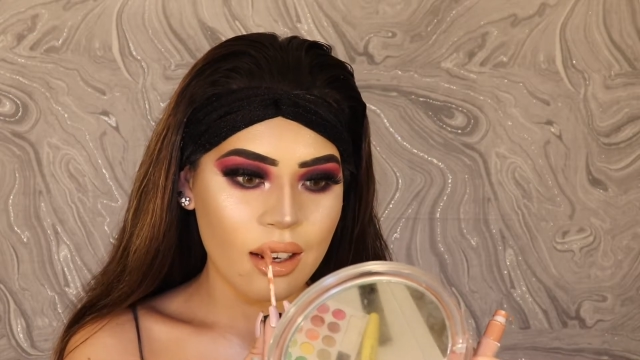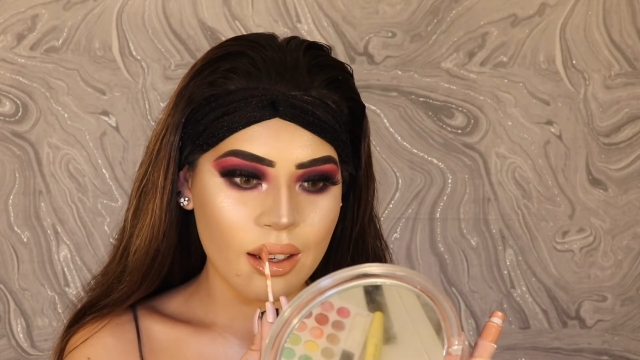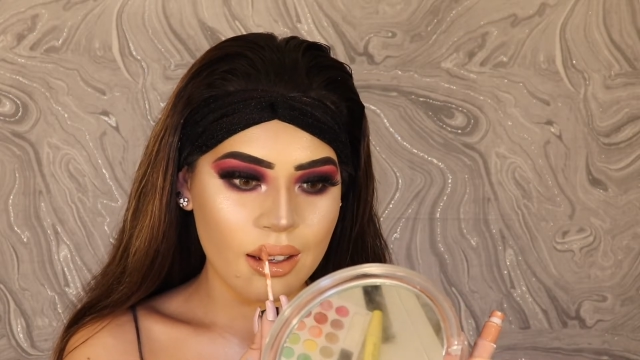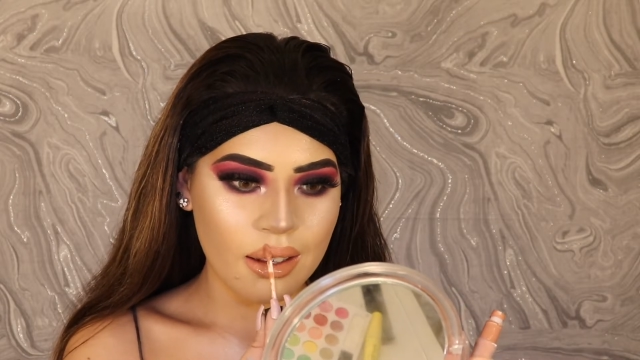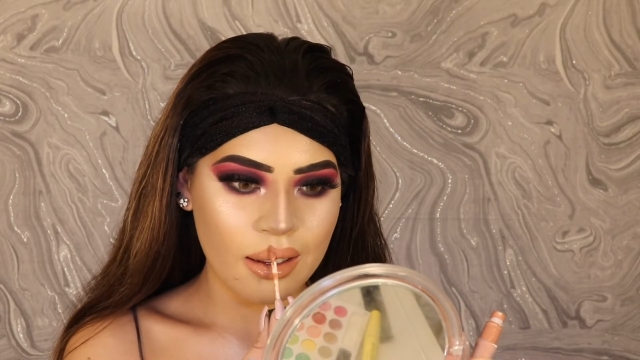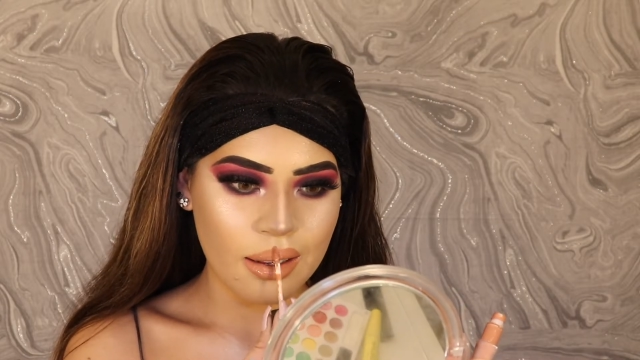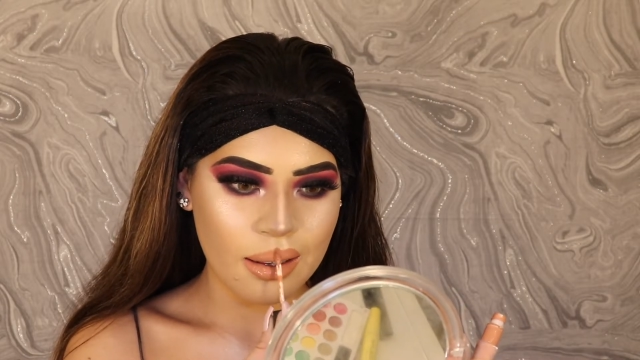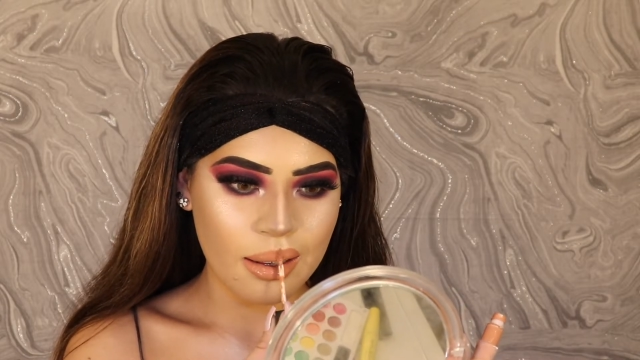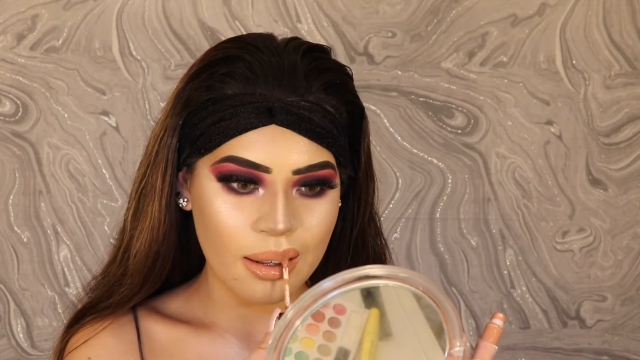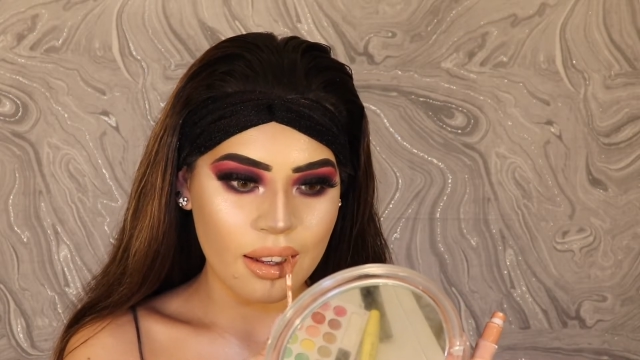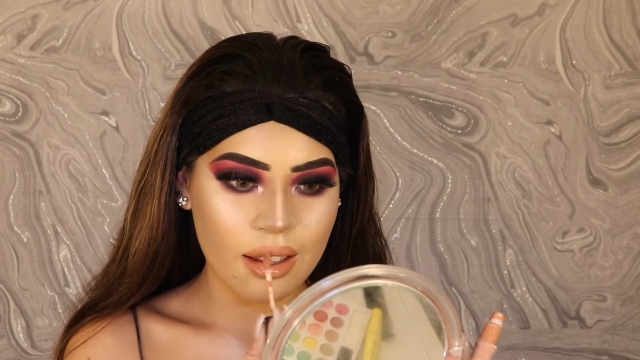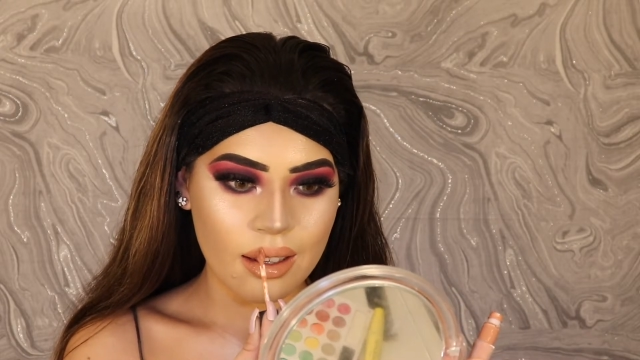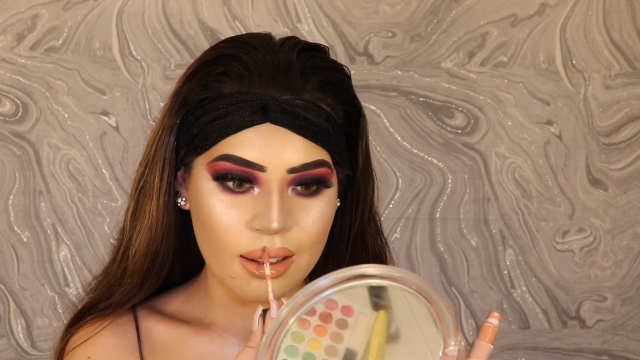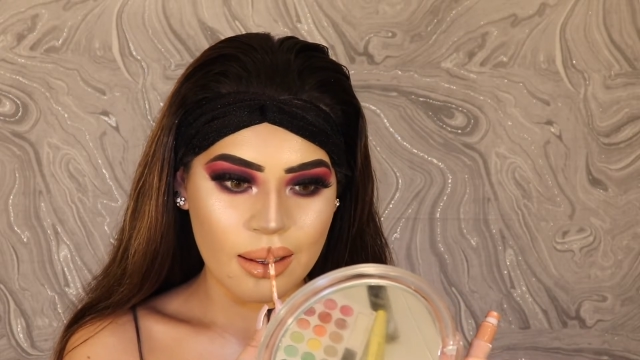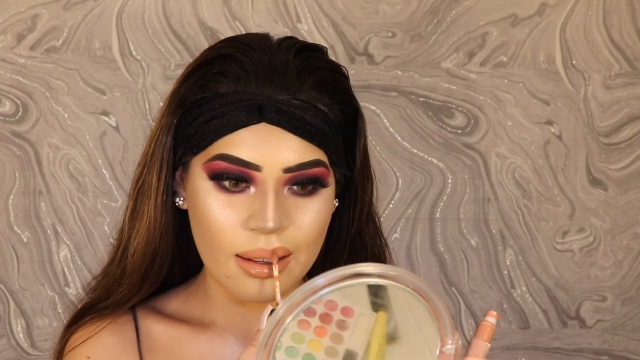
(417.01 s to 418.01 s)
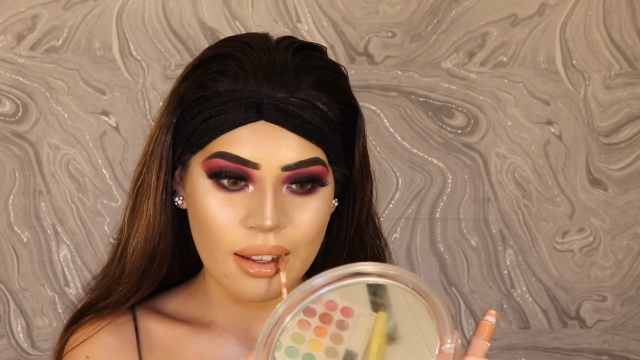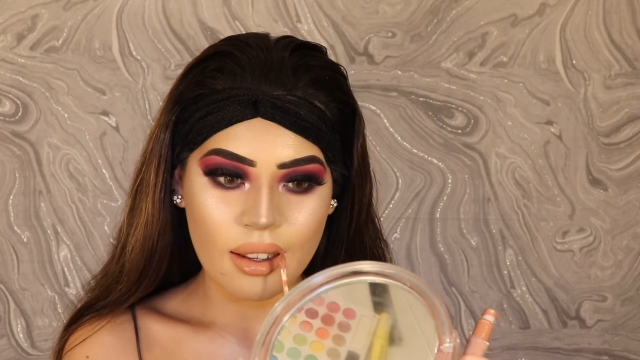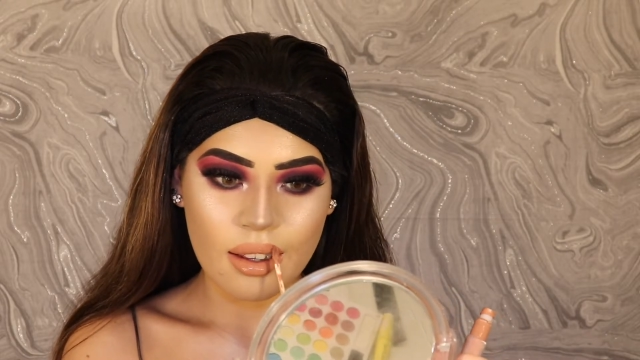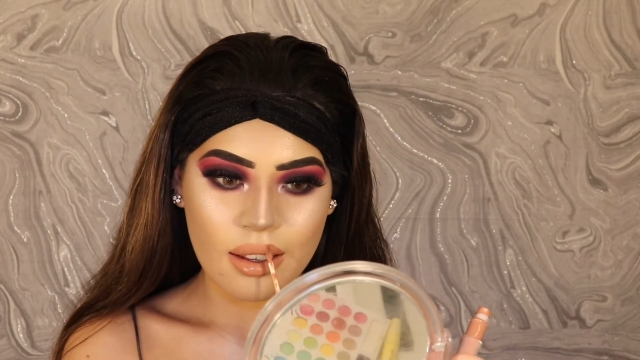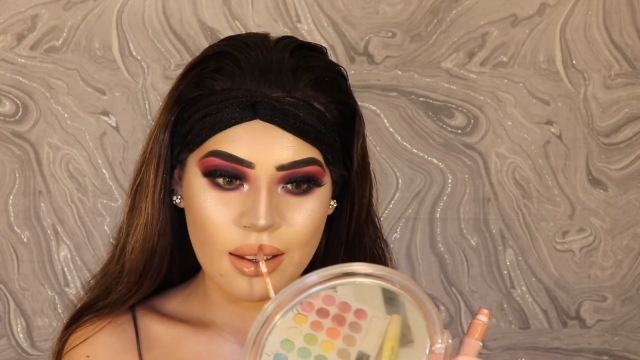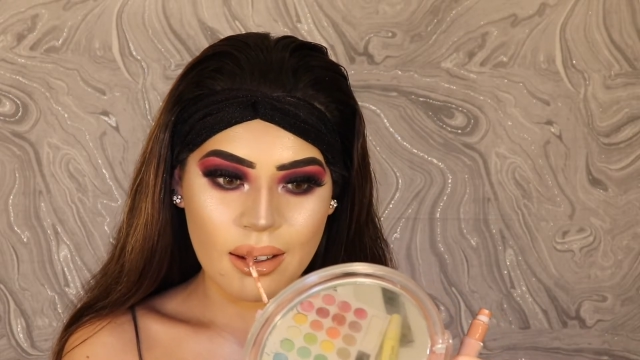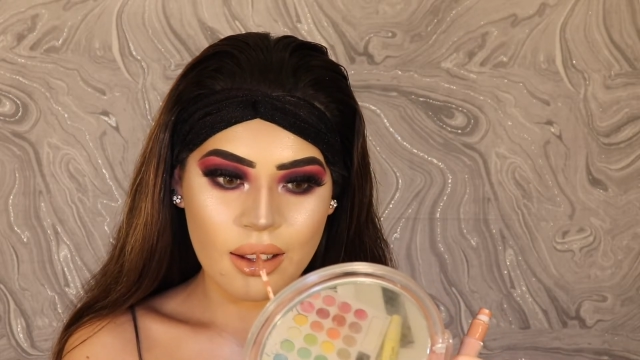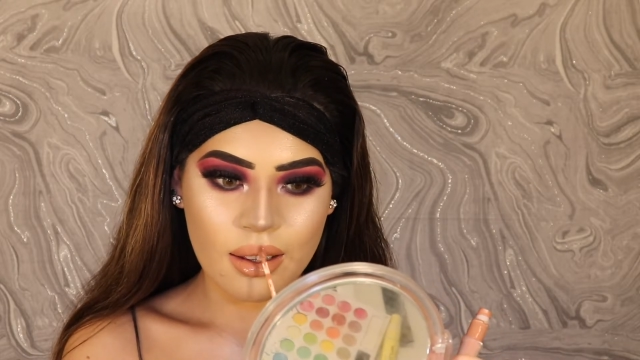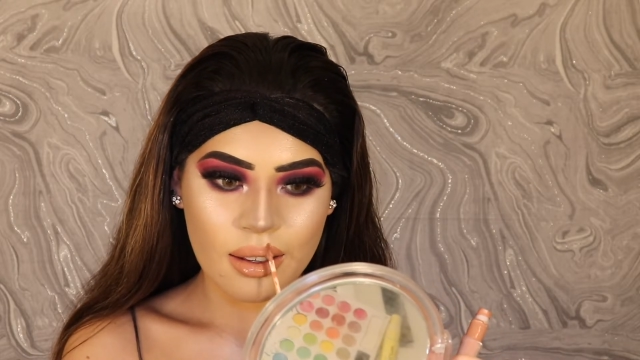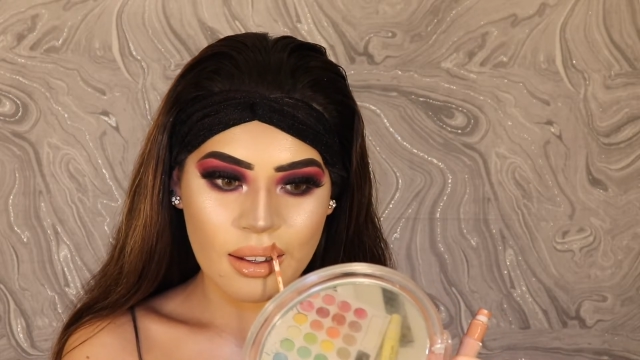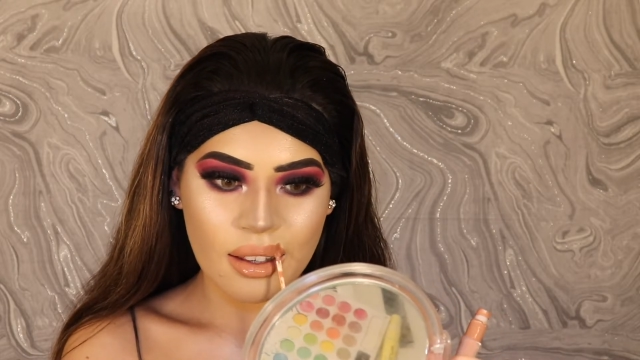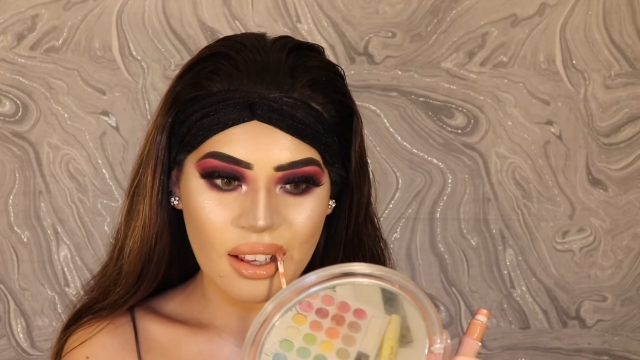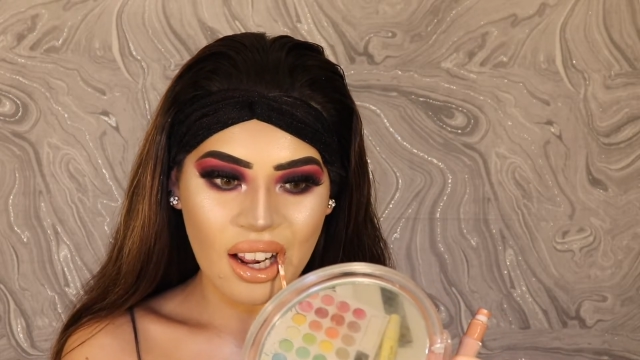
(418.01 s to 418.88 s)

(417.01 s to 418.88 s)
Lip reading: I don't know, I can't pronounce,